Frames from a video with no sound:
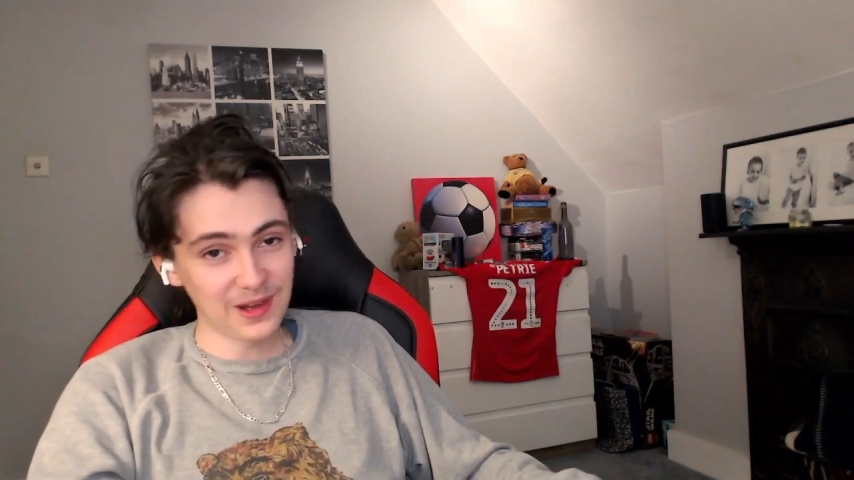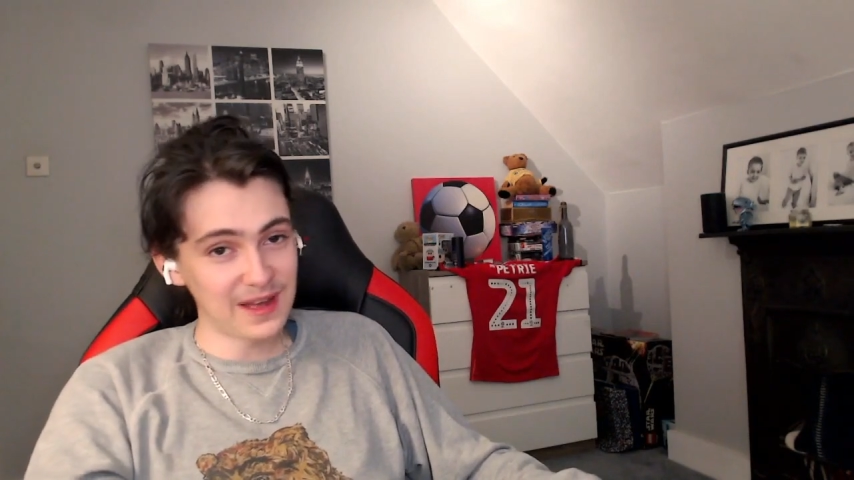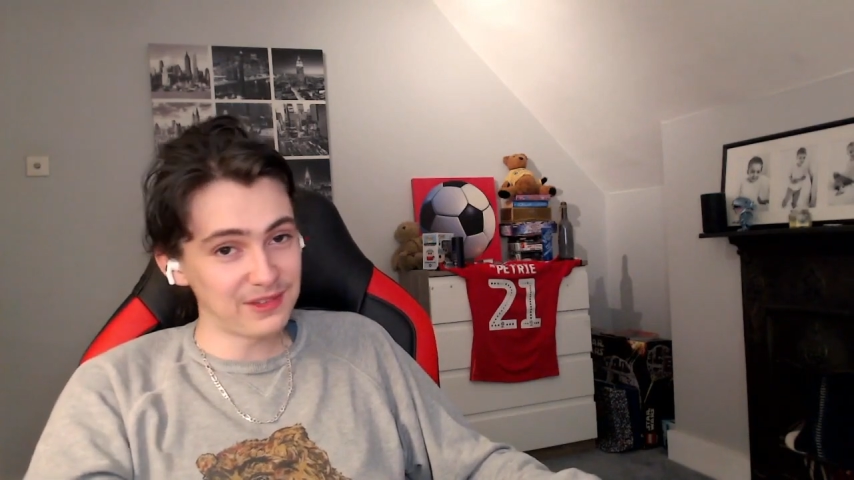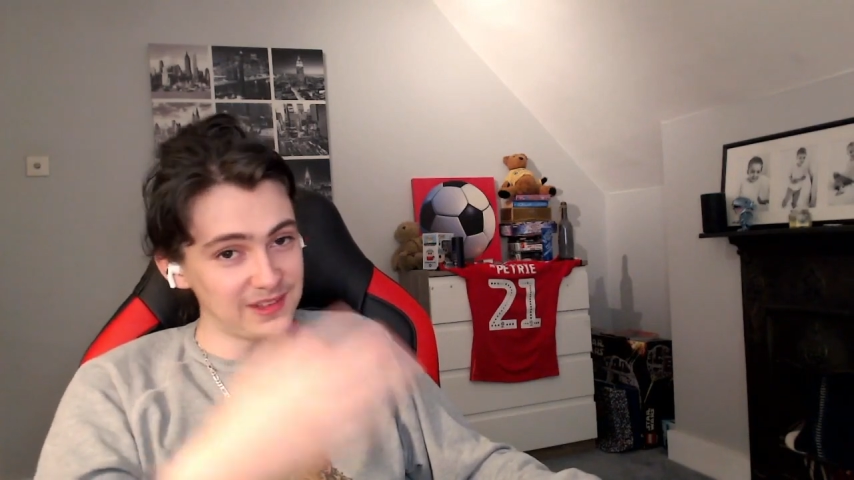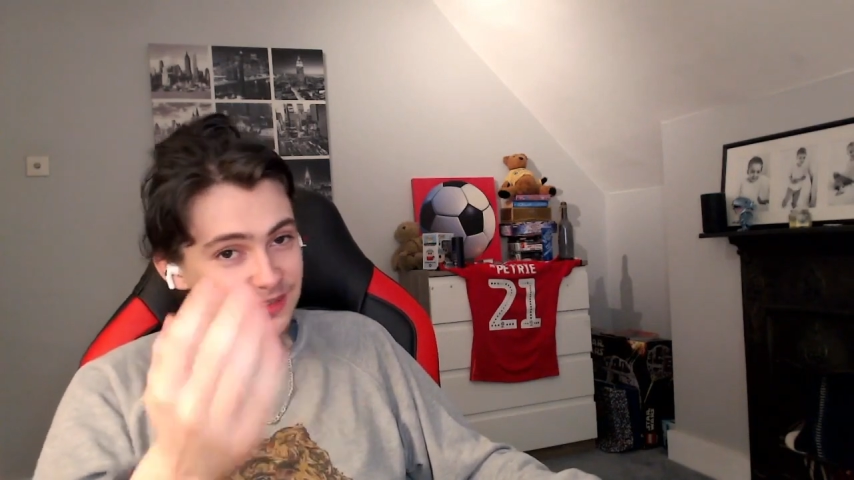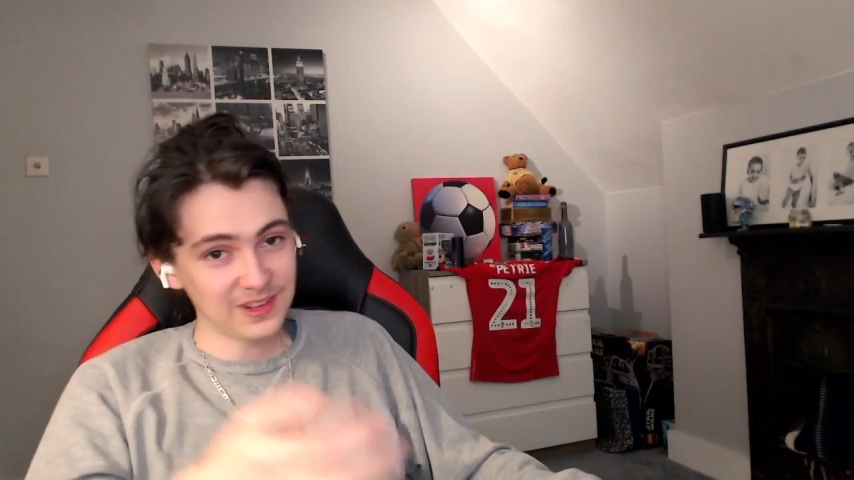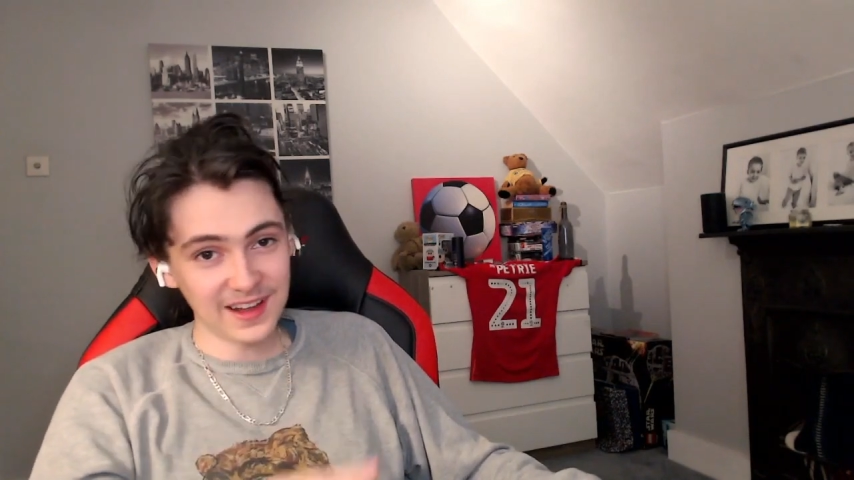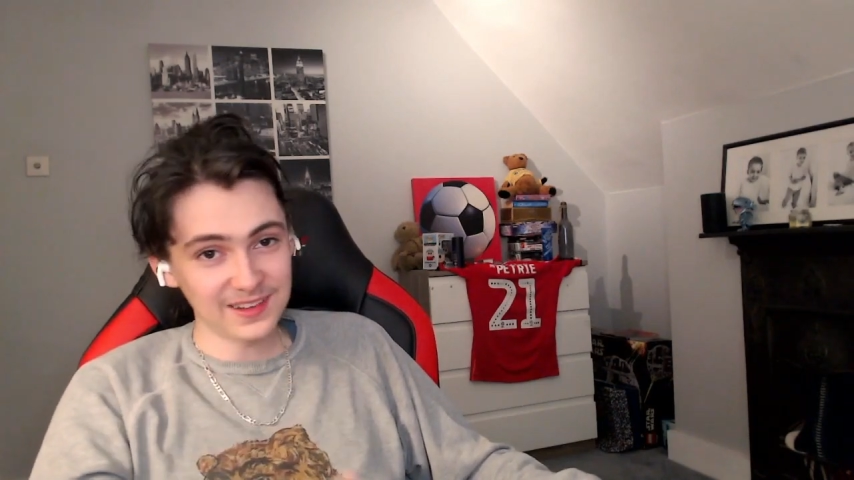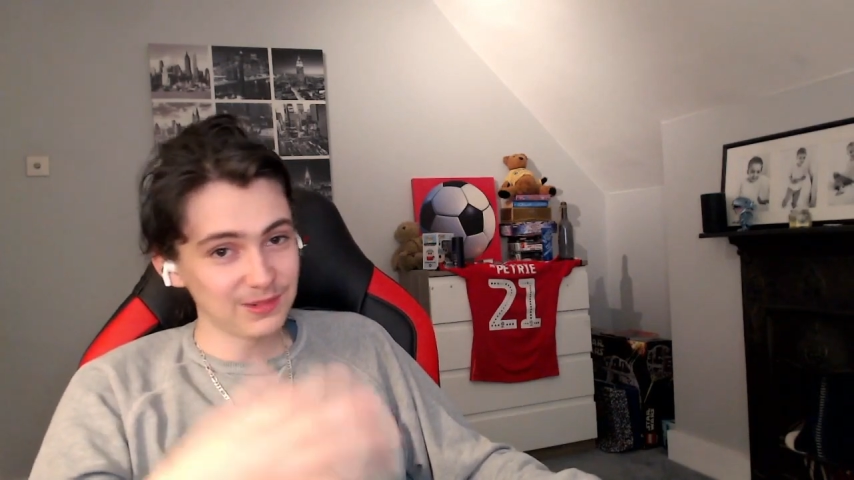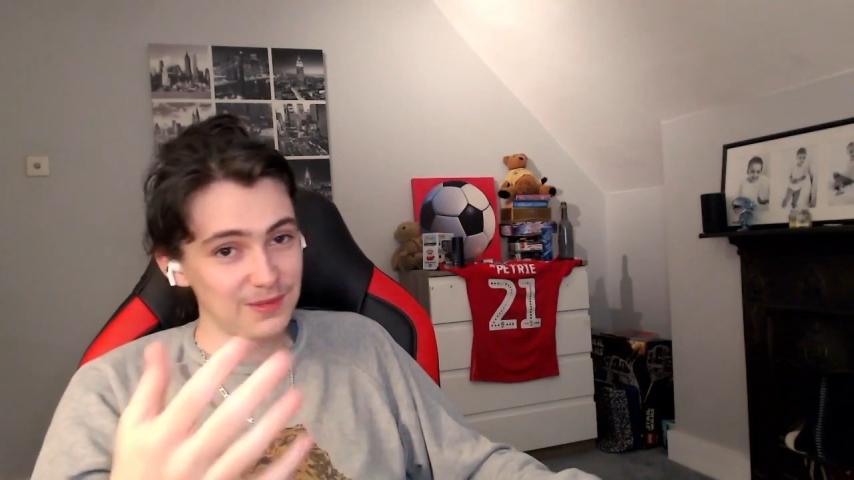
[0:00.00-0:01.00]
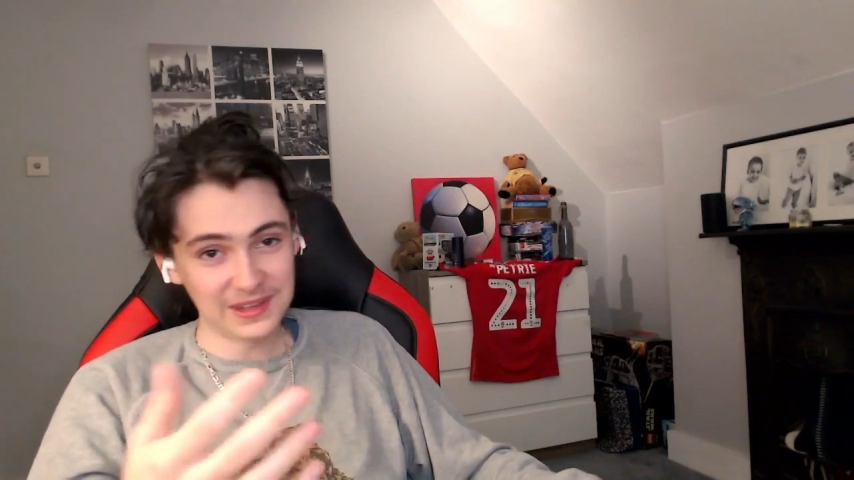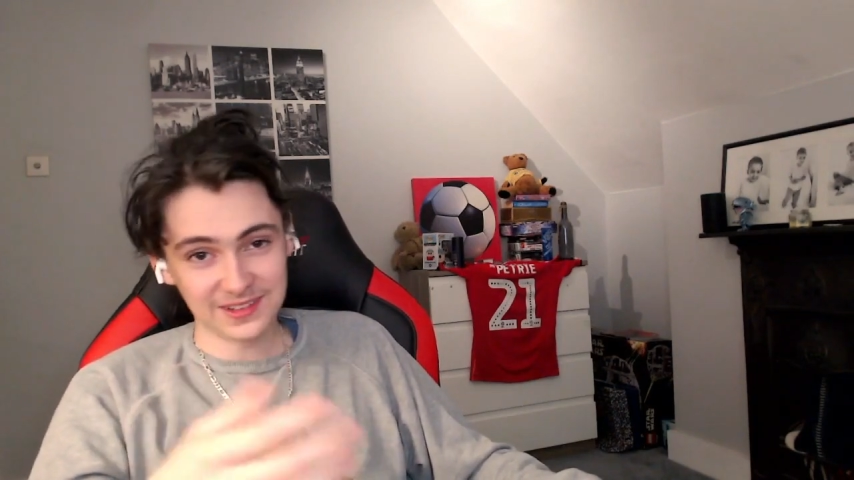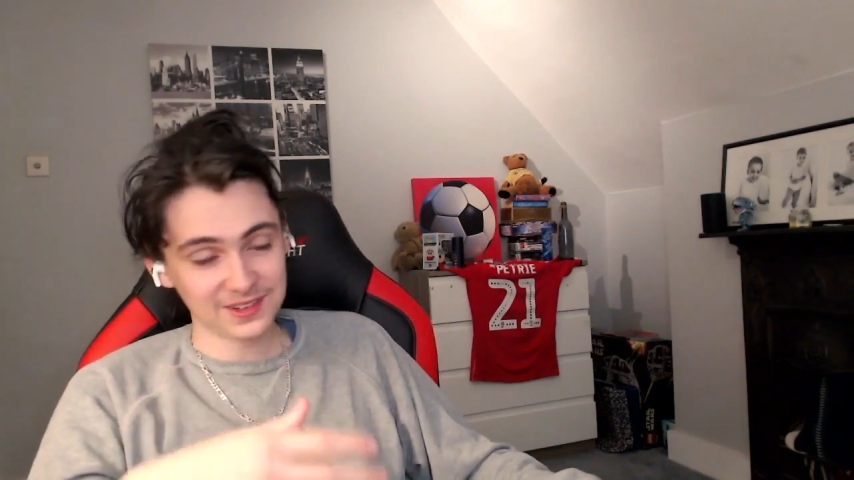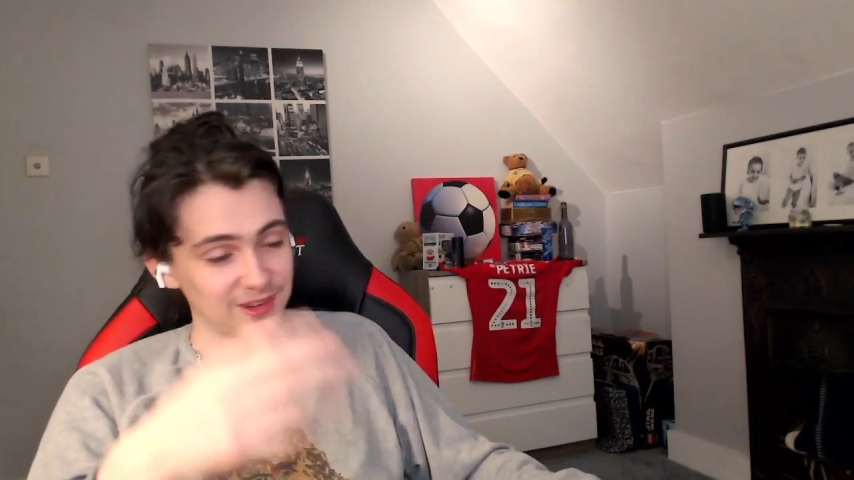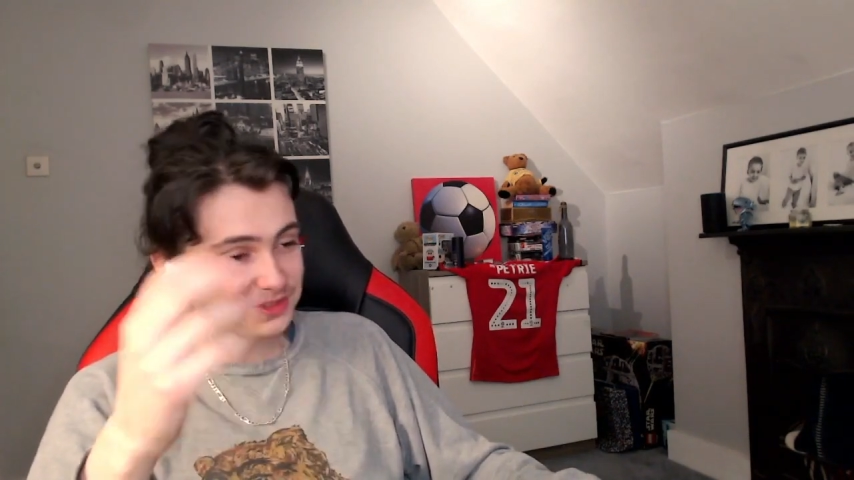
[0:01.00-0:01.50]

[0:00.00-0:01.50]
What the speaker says: Whatever you guys want me to do,